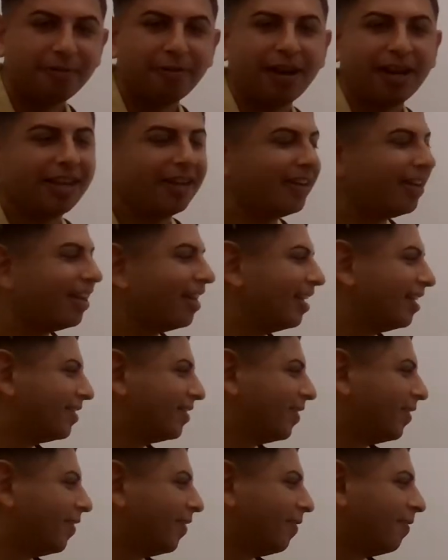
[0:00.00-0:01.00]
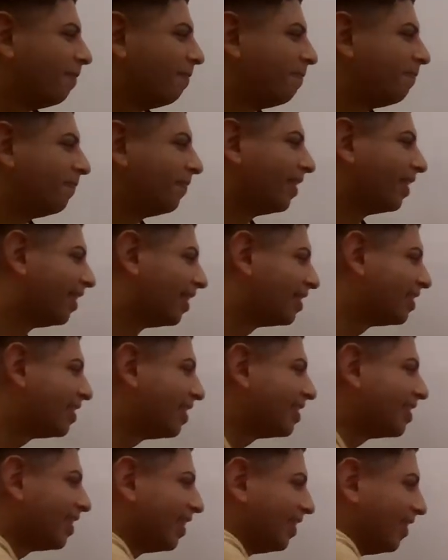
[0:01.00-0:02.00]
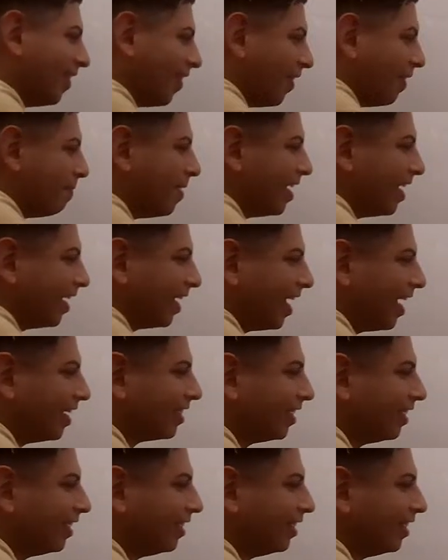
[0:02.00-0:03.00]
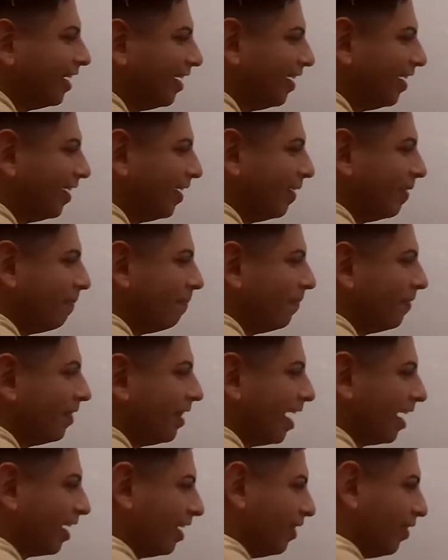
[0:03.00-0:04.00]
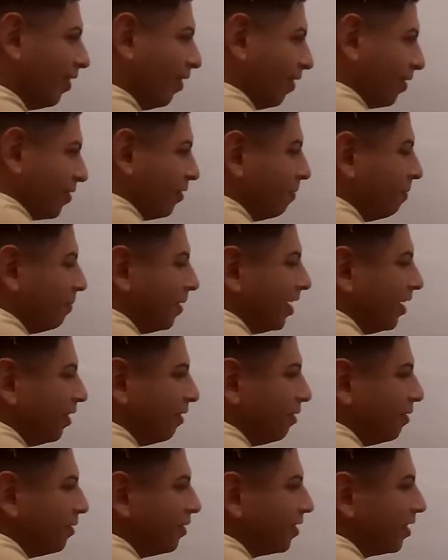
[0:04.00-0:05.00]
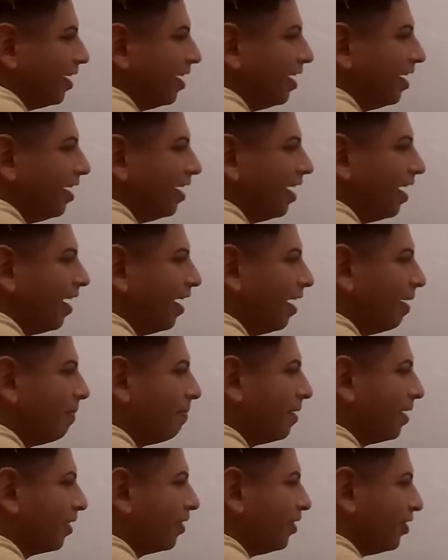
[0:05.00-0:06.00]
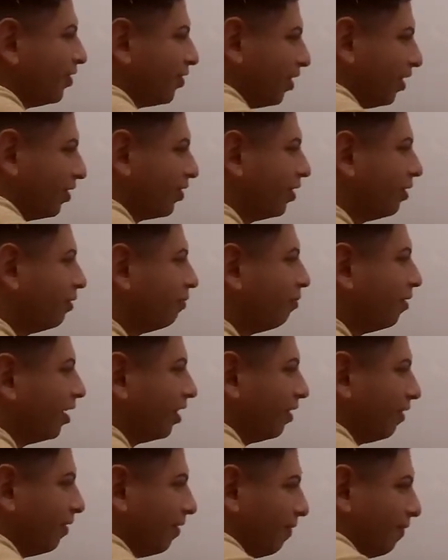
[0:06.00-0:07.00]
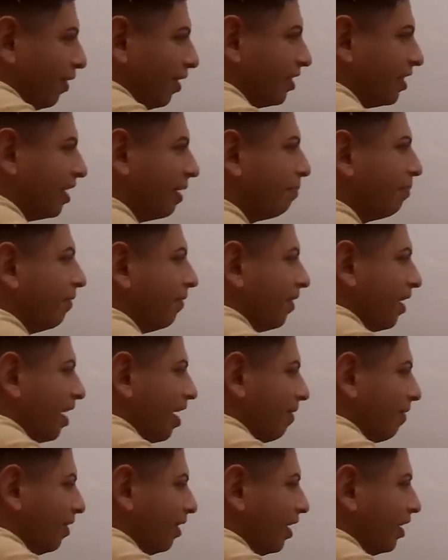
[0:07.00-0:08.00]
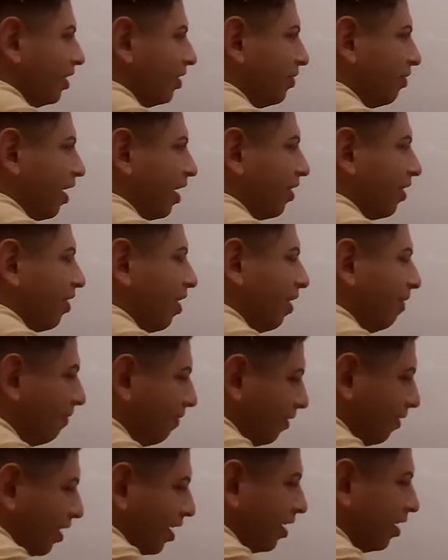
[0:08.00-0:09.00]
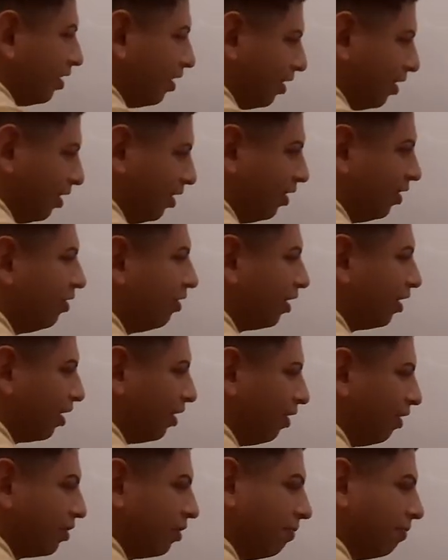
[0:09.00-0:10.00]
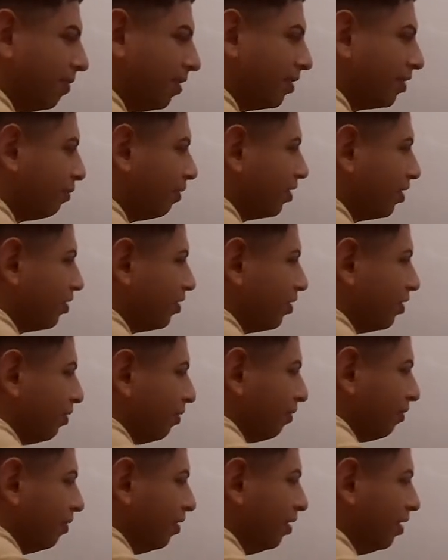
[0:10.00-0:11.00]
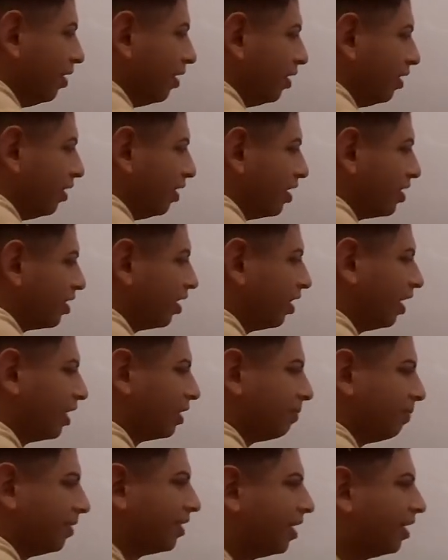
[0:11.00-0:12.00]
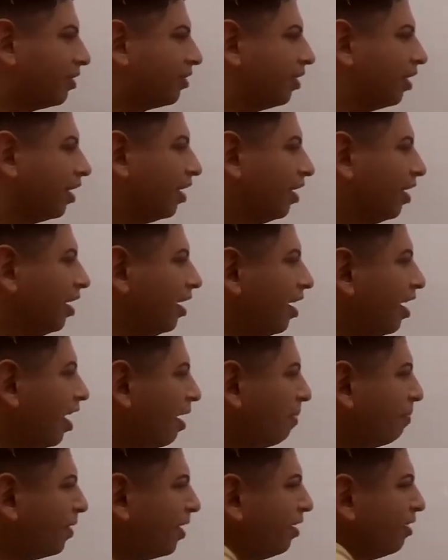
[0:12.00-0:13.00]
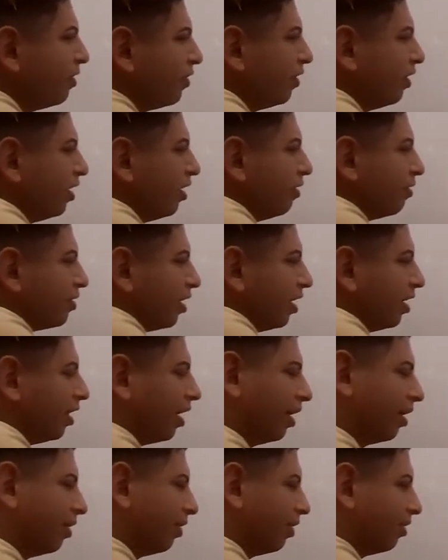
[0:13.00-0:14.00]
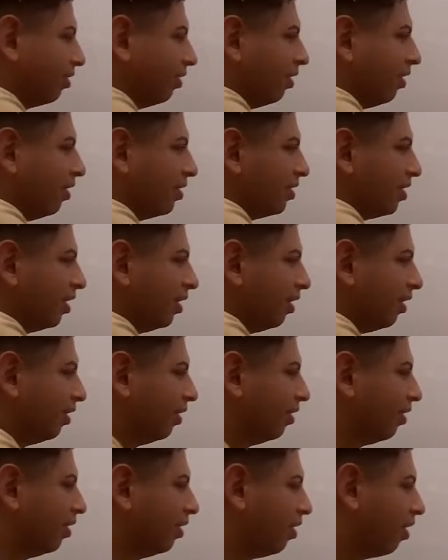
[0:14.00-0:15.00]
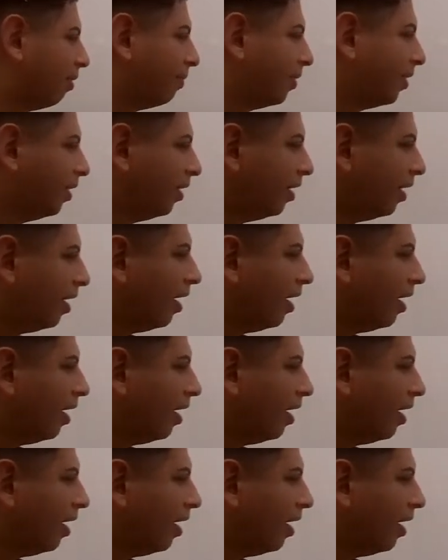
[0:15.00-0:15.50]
Right. And so this is another medication that can also be used in conjunction with, for example, if you're having that dry cough, then you can also be switched to this class potentially. But usually you see, like Dr. Gon said, an ARB.